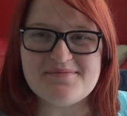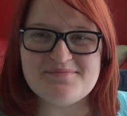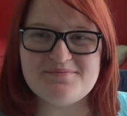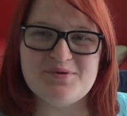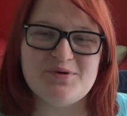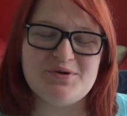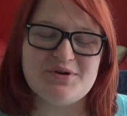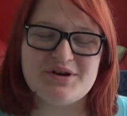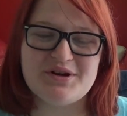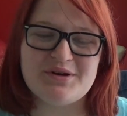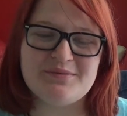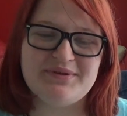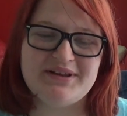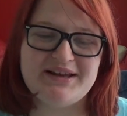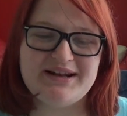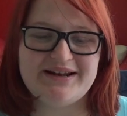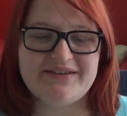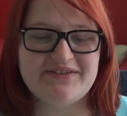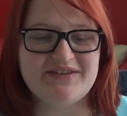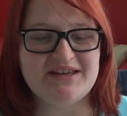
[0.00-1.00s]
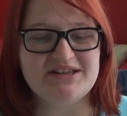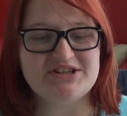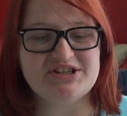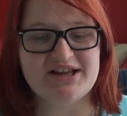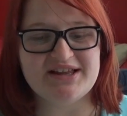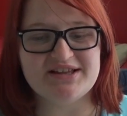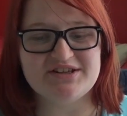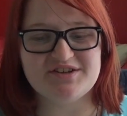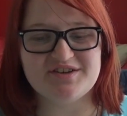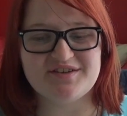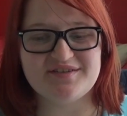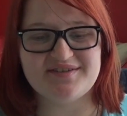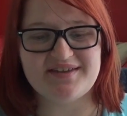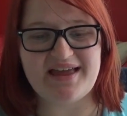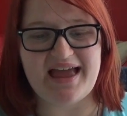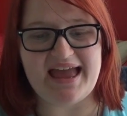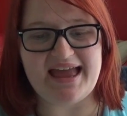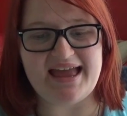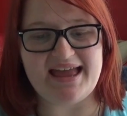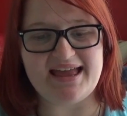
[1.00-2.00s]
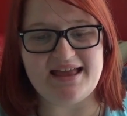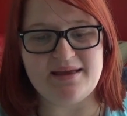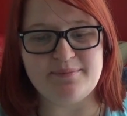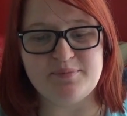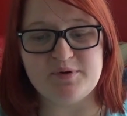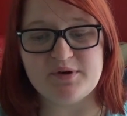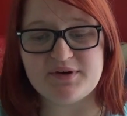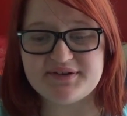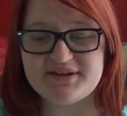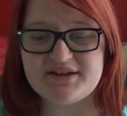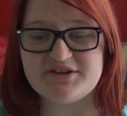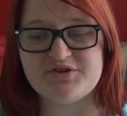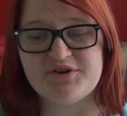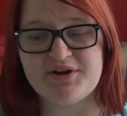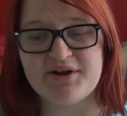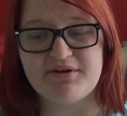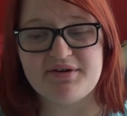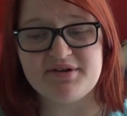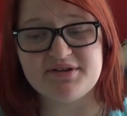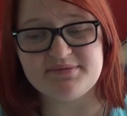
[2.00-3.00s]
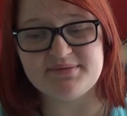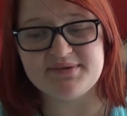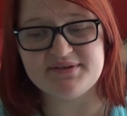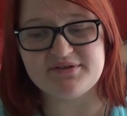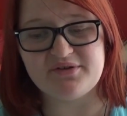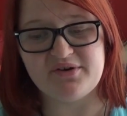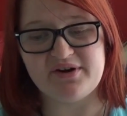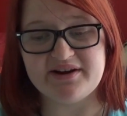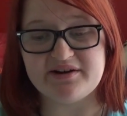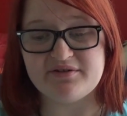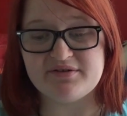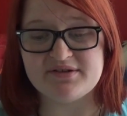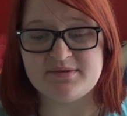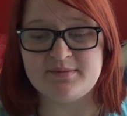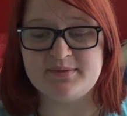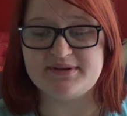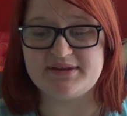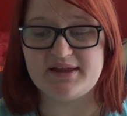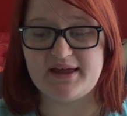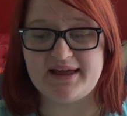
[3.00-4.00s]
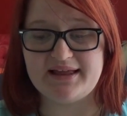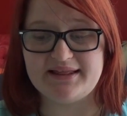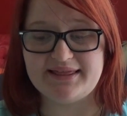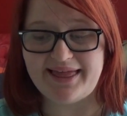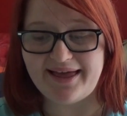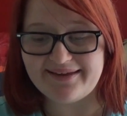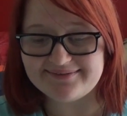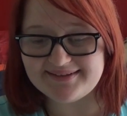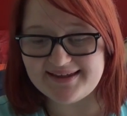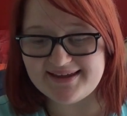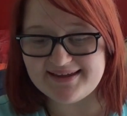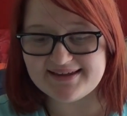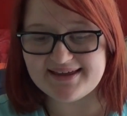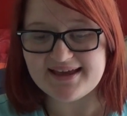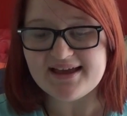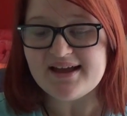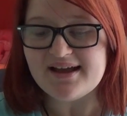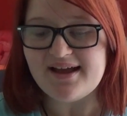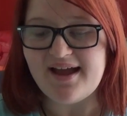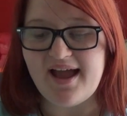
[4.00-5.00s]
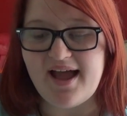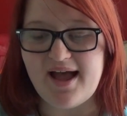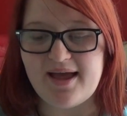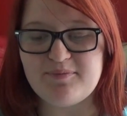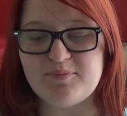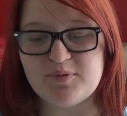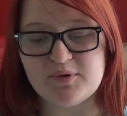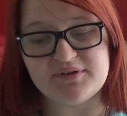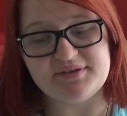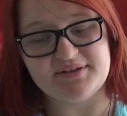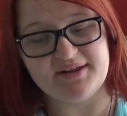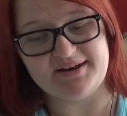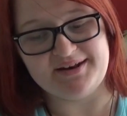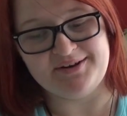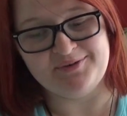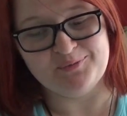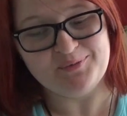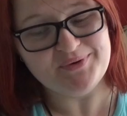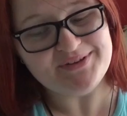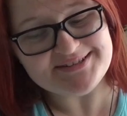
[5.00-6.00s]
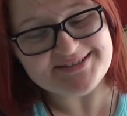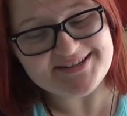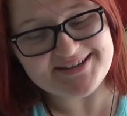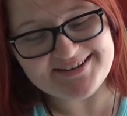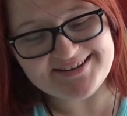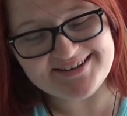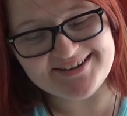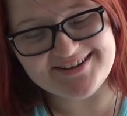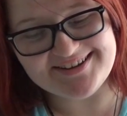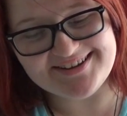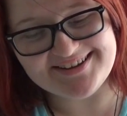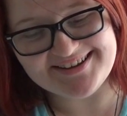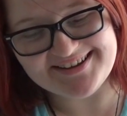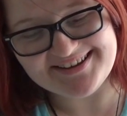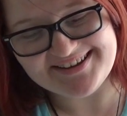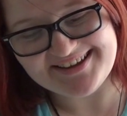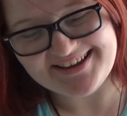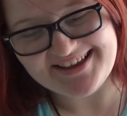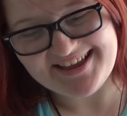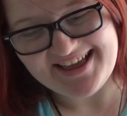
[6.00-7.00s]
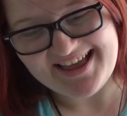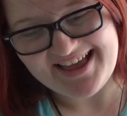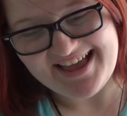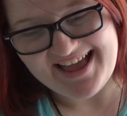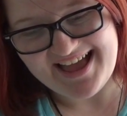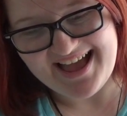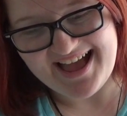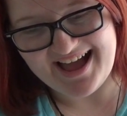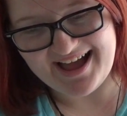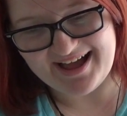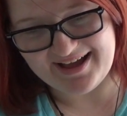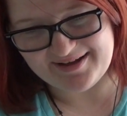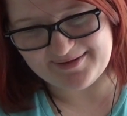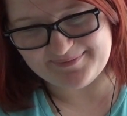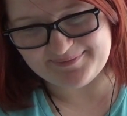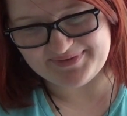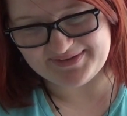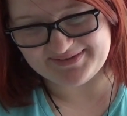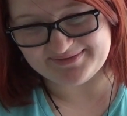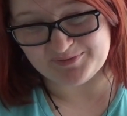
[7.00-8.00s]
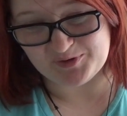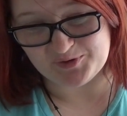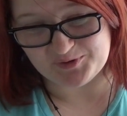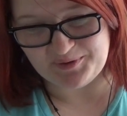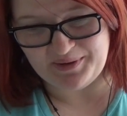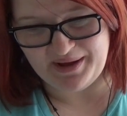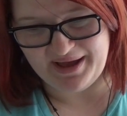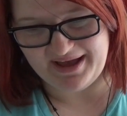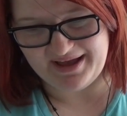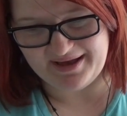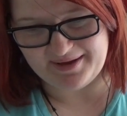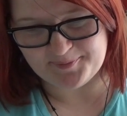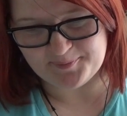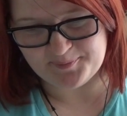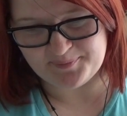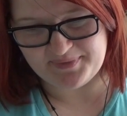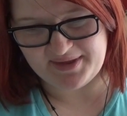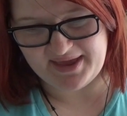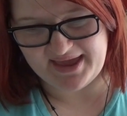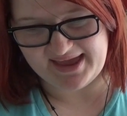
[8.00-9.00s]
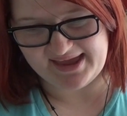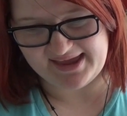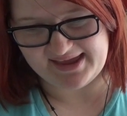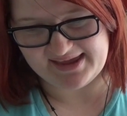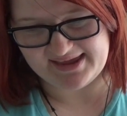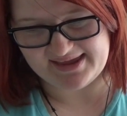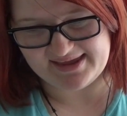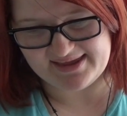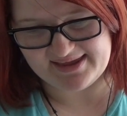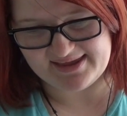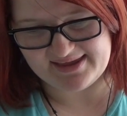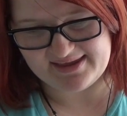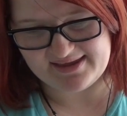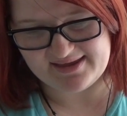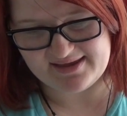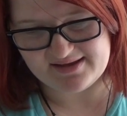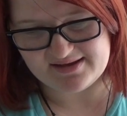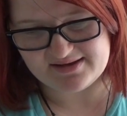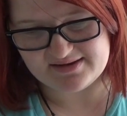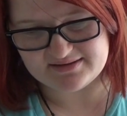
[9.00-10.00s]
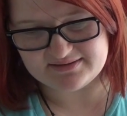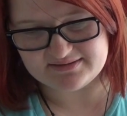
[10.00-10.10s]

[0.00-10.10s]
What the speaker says: book completed the challenges: a book set during Christmas or a Christmas classic, a book set in winter, there's more, a